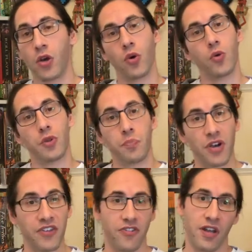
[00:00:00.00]
who the
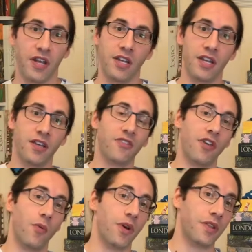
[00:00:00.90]
president is,
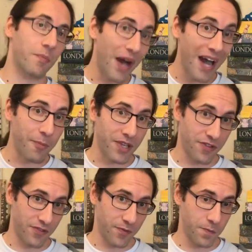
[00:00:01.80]
and where the bomb is.